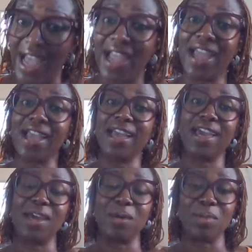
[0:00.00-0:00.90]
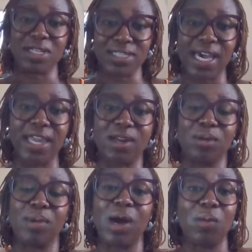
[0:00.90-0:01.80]
I am
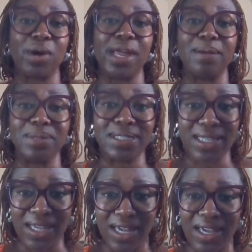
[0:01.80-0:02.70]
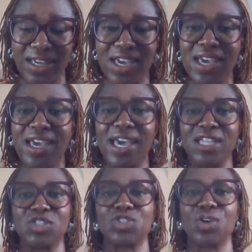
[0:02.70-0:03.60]
excited about what I'm seeing.
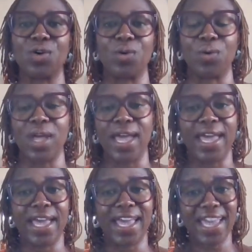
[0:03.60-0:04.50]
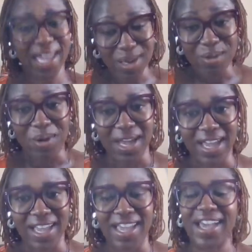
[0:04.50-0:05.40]
And so
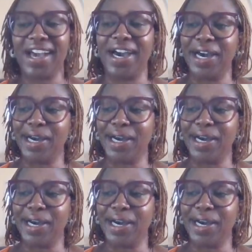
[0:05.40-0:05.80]
anyway,